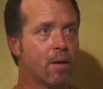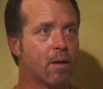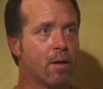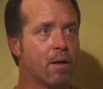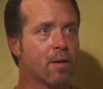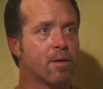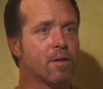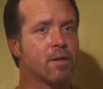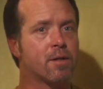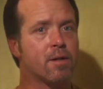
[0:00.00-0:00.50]

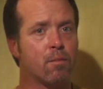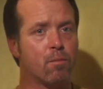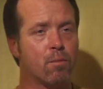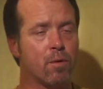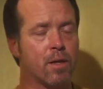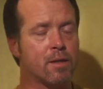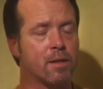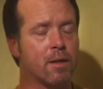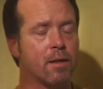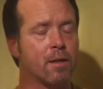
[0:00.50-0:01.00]
and this is some
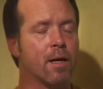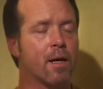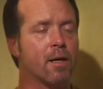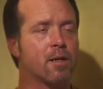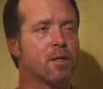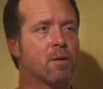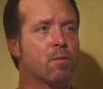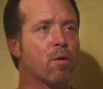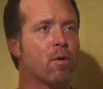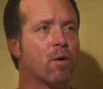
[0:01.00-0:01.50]
recent
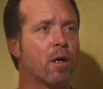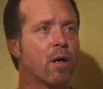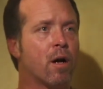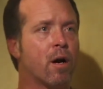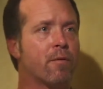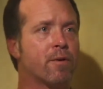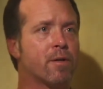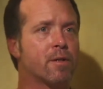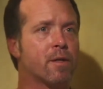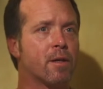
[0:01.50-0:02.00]
testimony,
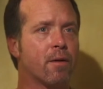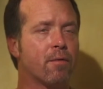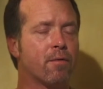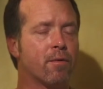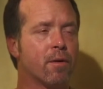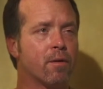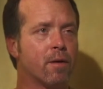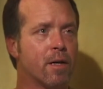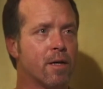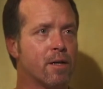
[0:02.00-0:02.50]
obviously, they
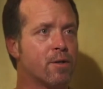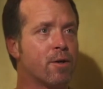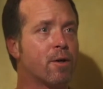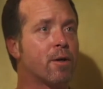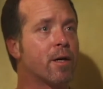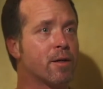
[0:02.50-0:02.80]
feel easier.